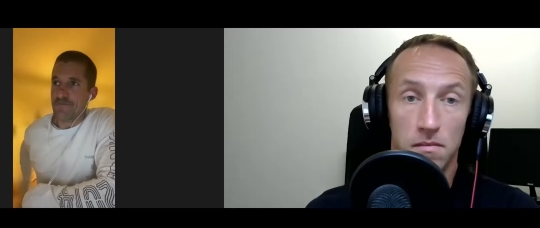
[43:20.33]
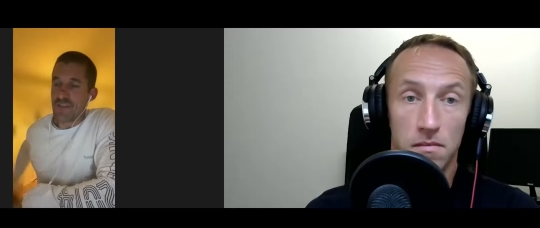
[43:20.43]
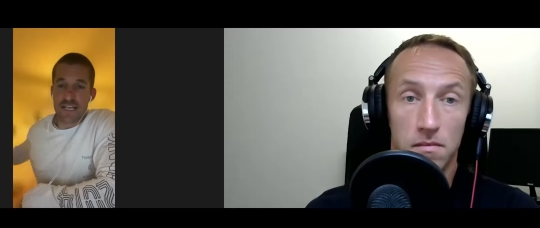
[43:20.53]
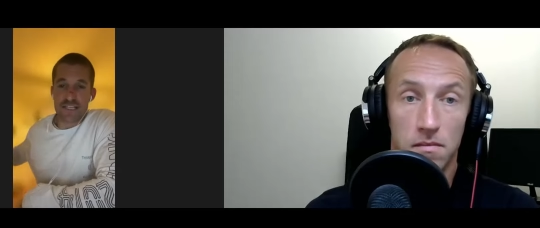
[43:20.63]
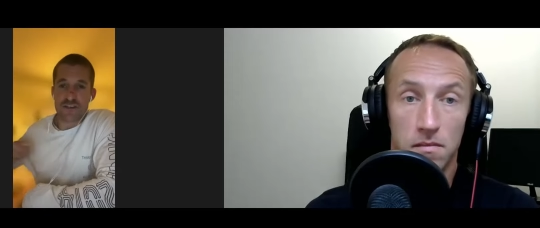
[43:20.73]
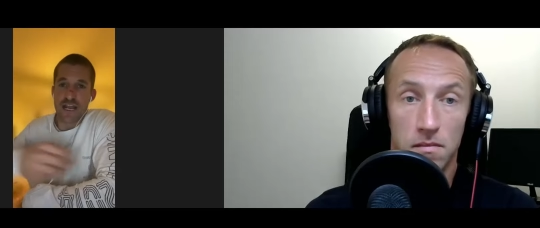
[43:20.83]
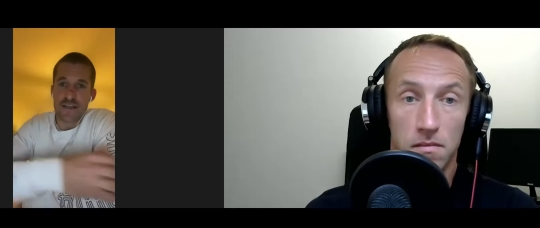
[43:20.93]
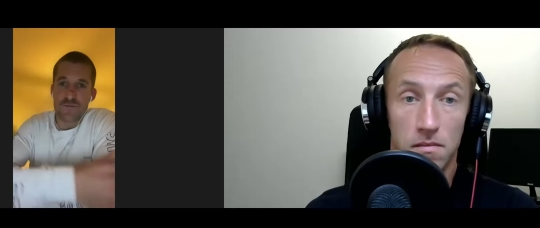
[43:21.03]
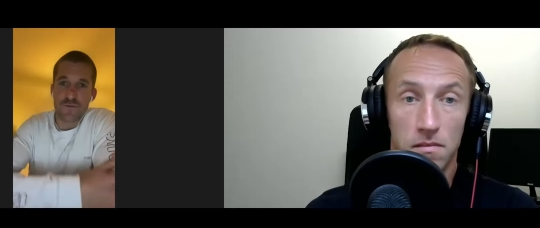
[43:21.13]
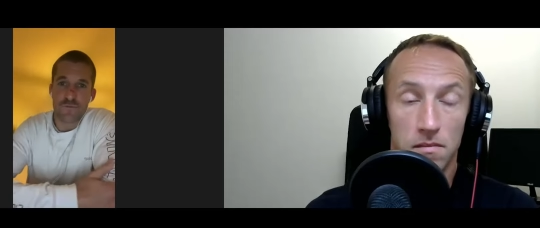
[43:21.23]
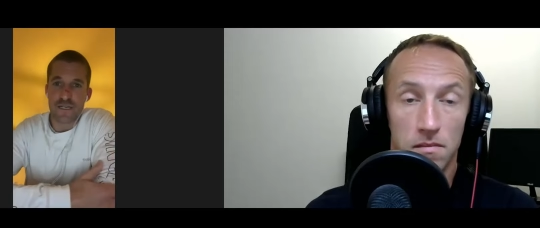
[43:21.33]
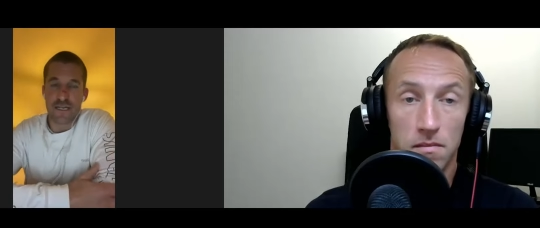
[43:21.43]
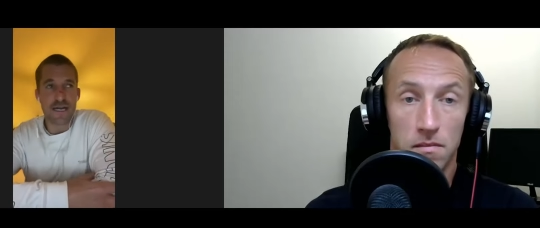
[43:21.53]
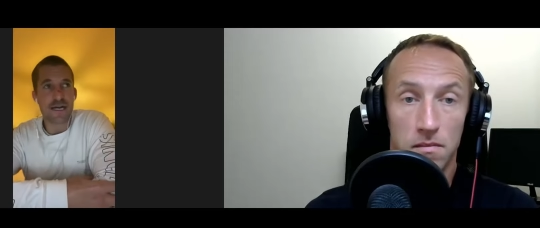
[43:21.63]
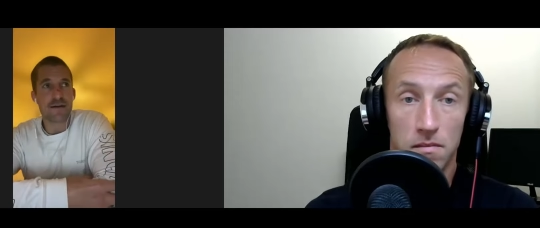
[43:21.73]
Speaker 1: yeah, it's great. We've been
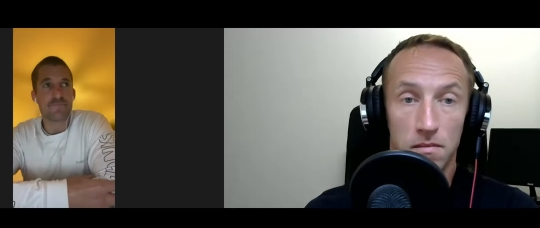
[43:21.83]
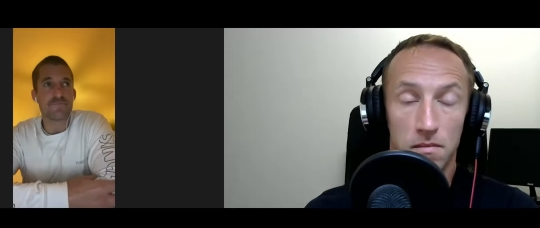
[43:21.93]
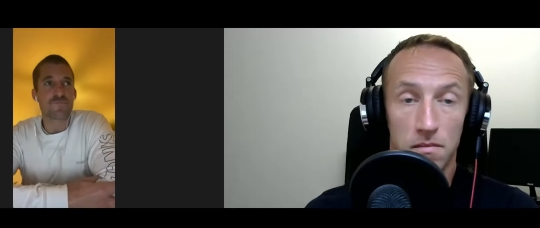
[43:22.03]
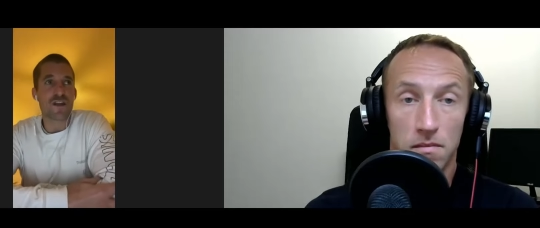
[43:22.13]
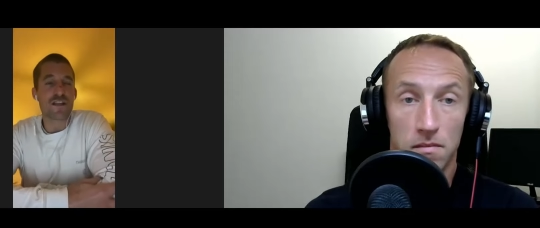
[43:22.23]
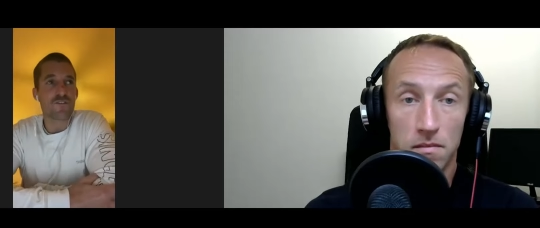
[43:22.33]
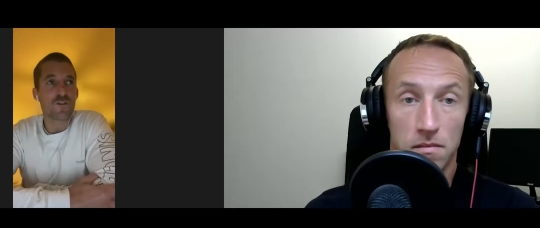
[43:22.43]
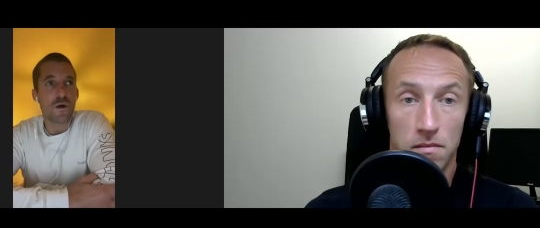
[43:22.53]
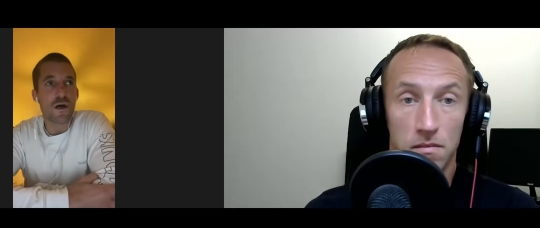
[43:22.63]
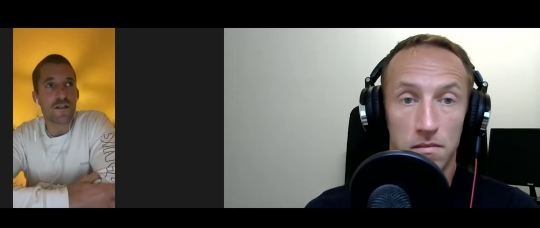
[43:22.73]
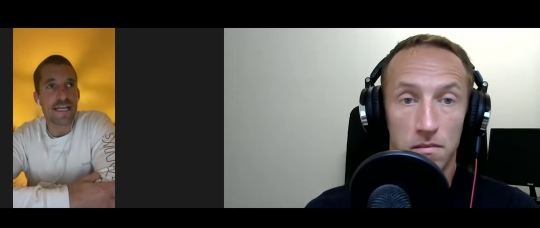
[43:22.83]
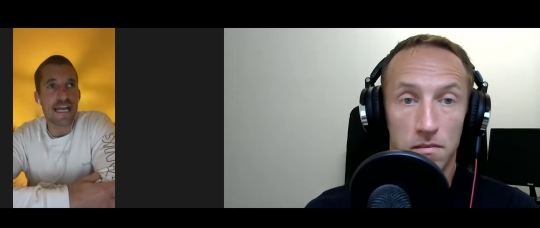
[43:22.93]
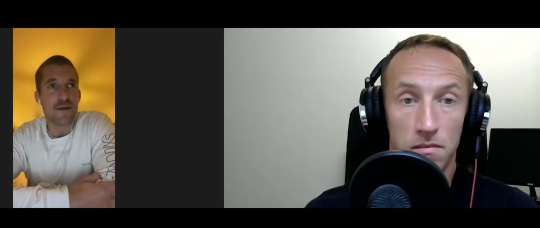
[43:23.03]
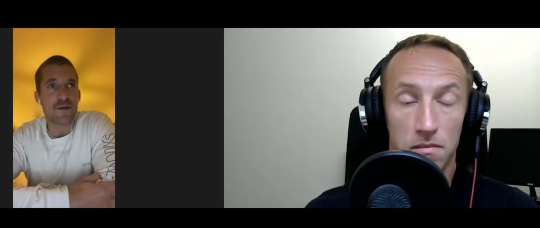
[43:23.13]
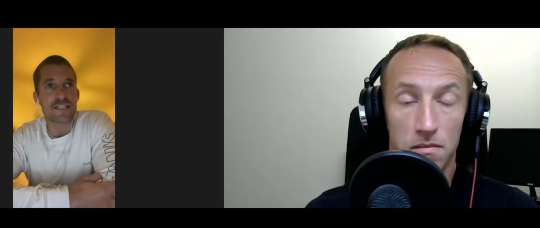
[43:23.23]
um, running for a while
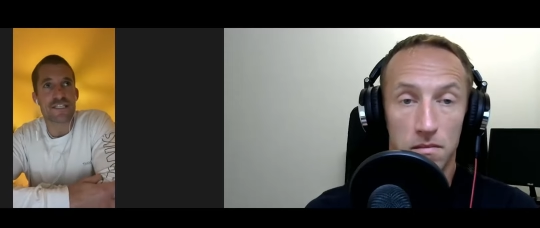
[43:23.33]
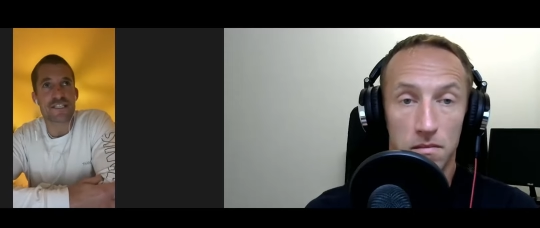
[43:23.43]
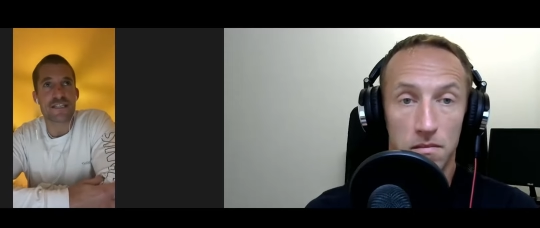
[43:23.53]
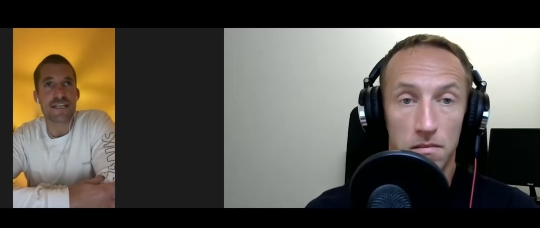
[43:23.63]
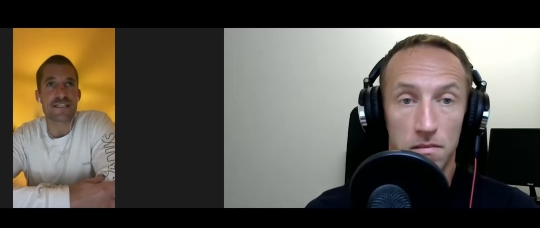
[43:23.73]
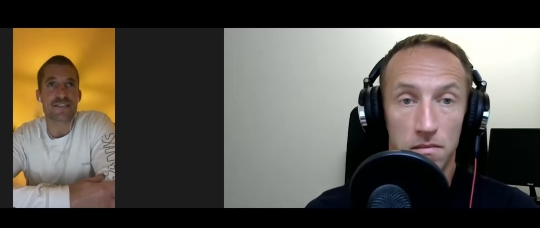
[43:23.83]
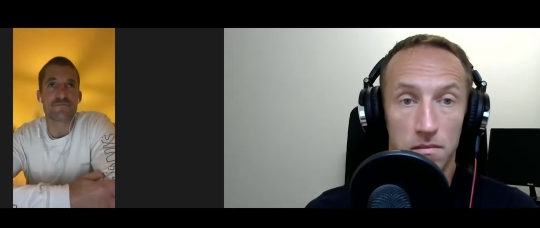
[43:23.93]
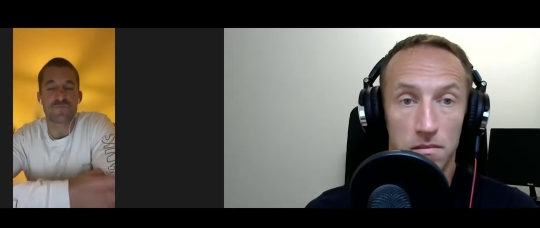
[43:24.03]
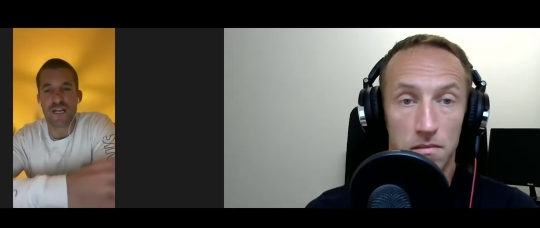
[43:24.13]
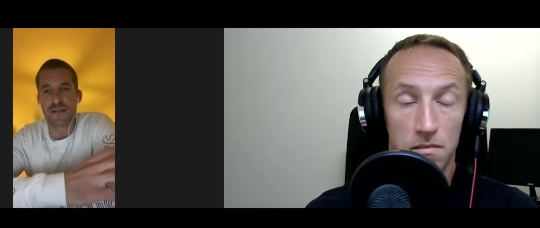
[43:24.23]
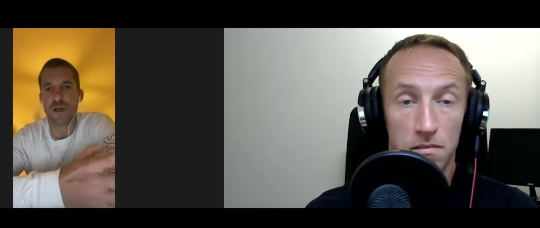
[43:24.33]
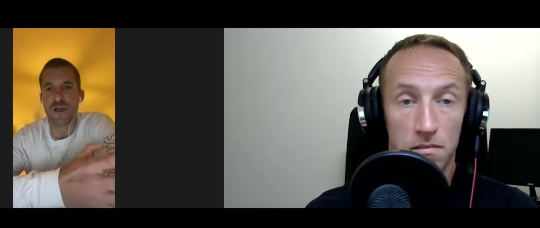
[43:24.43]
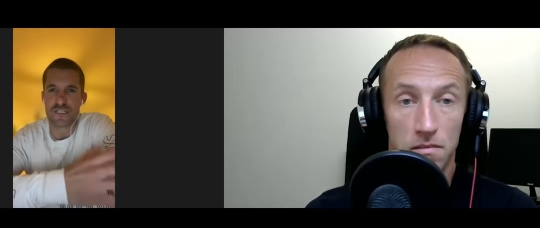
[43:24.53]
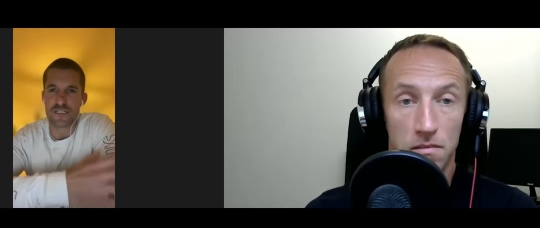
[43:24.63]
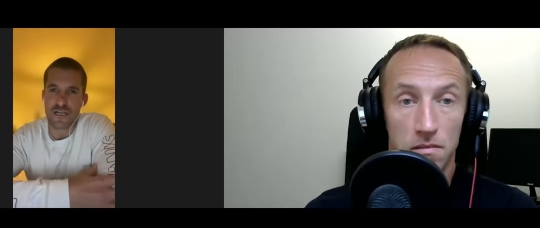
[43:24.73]
now. It's it's kind of
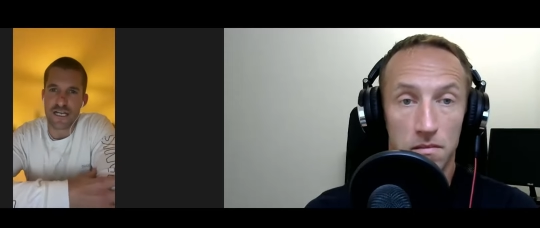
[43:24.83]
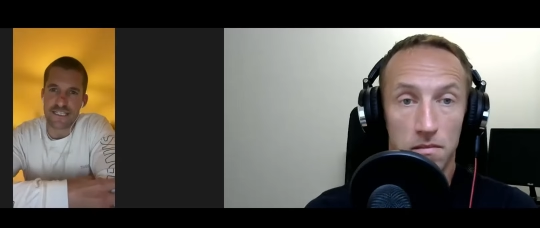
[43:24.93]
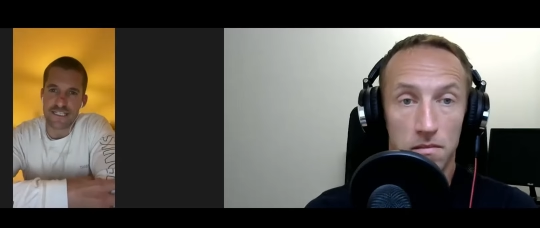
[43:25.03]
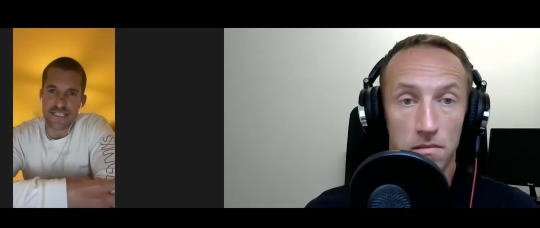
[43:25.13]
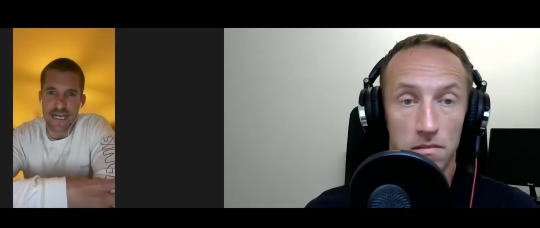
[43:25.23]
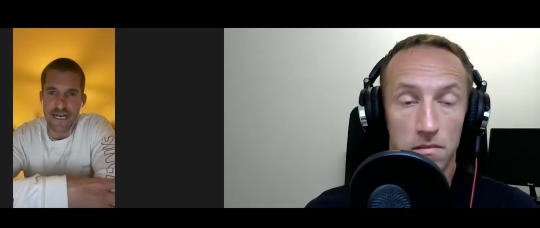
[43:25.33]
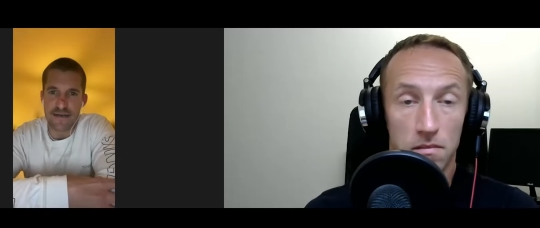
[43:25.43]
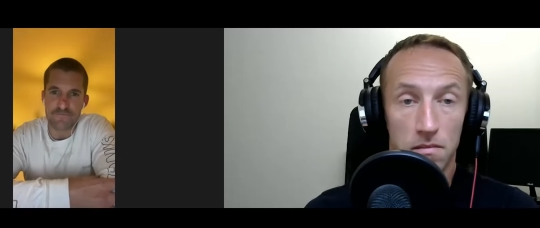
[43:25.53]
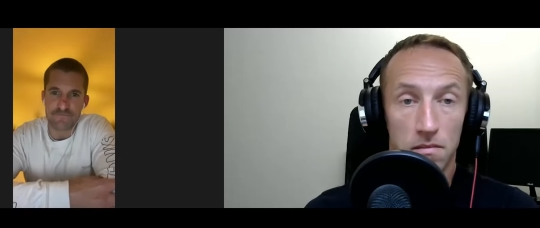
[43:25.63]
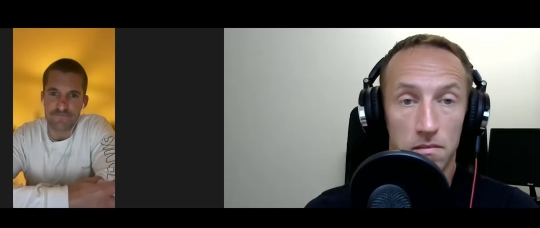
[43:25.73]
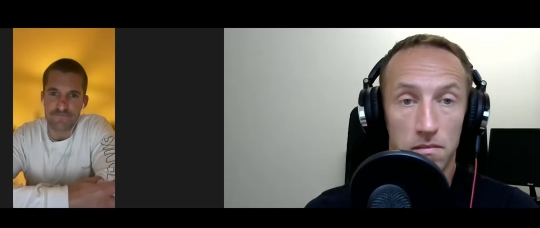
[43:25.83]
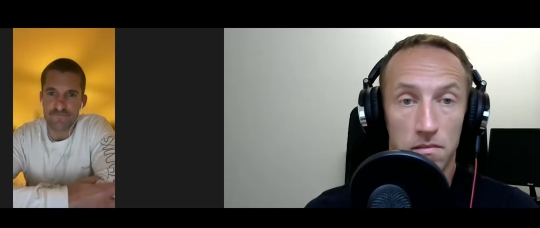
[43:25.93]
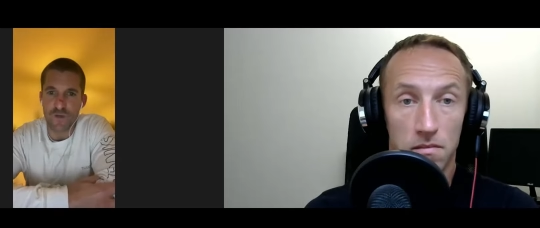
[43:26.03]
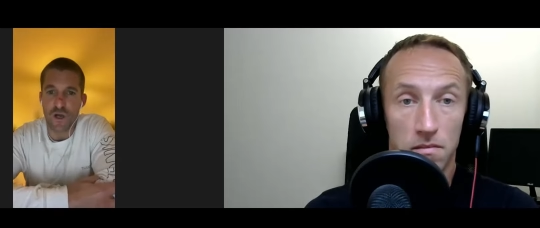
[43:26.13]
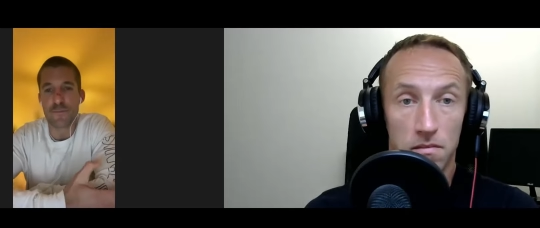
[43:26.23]
personalized um,
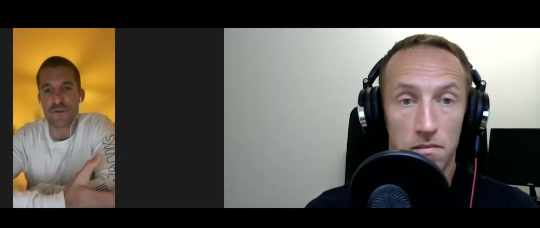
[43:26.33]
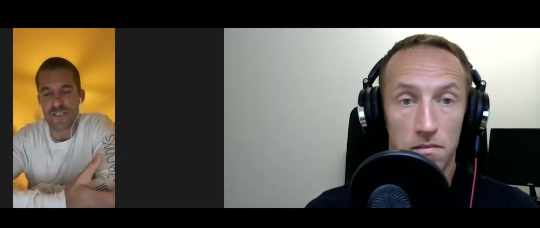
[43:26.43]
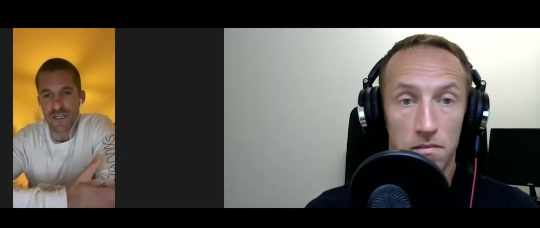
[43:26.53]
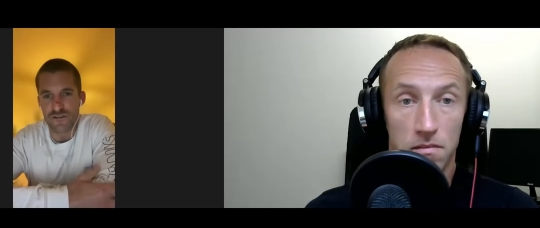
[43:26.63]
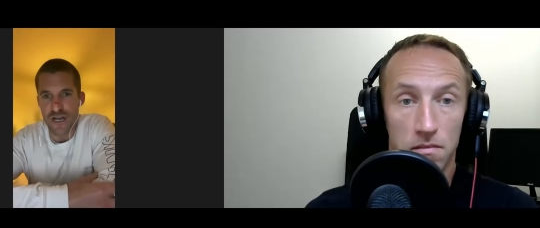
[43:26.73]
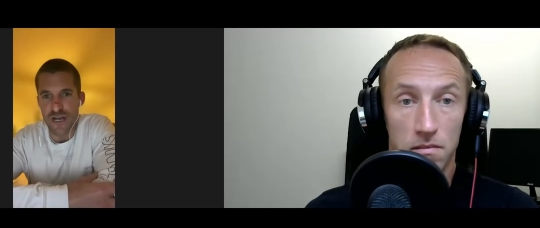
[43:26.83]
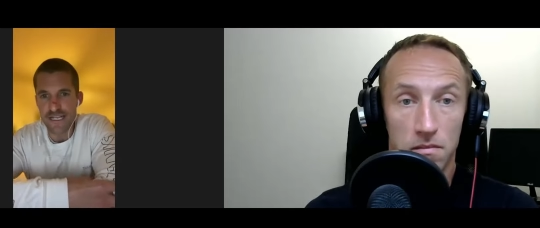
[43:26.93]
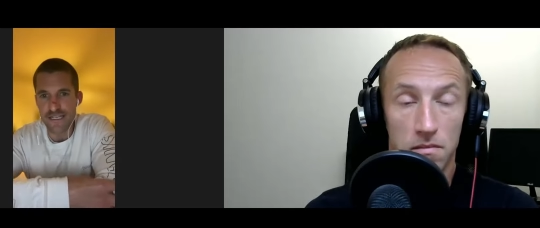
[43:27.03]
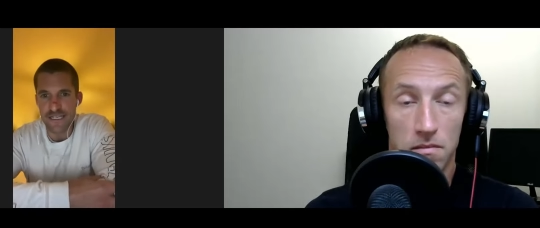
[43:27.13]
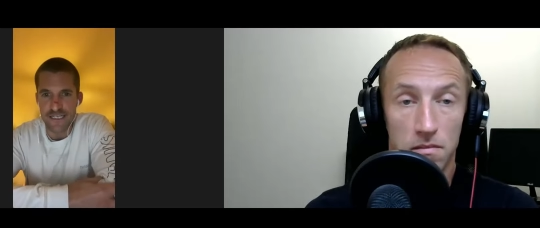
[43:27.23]
hybrid-style training.